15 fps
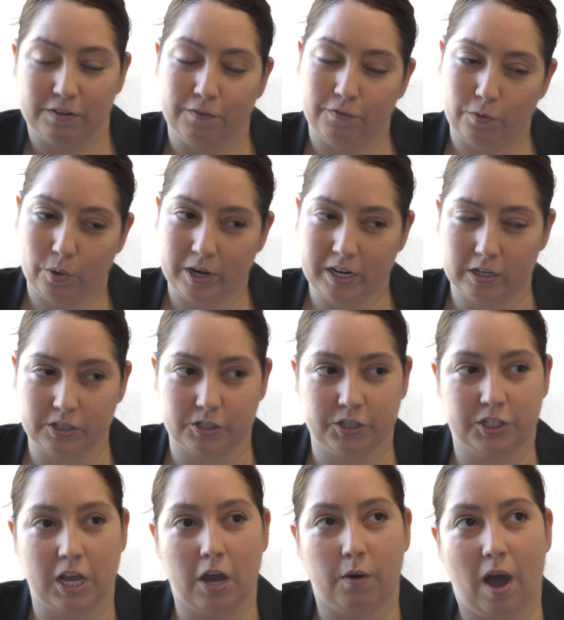4 years or
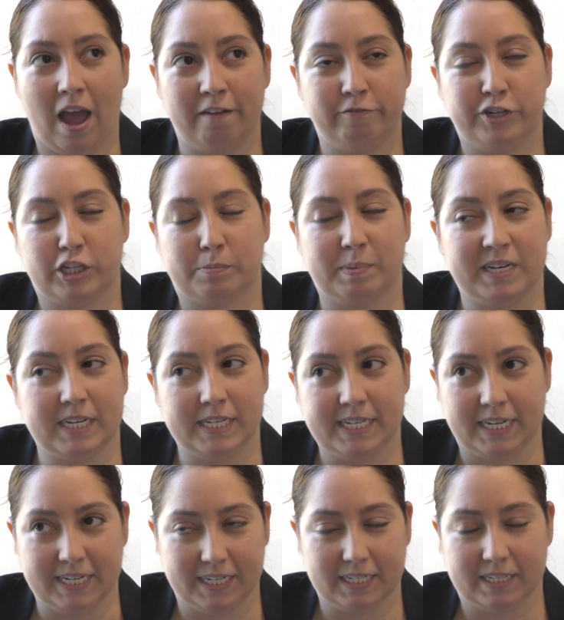so, I've just been
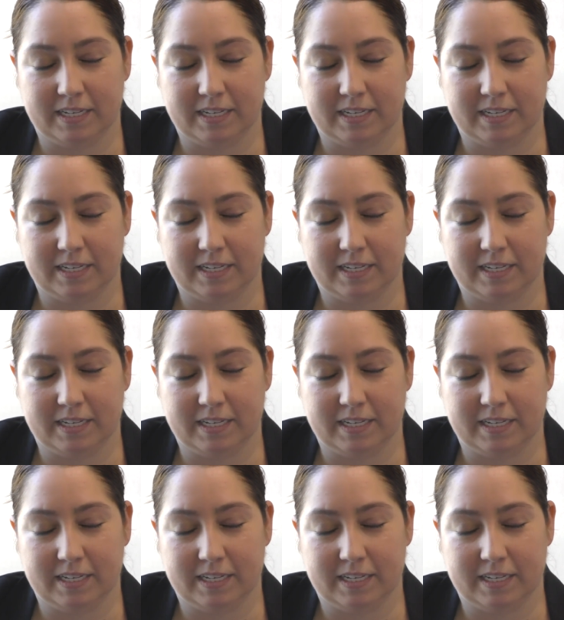attending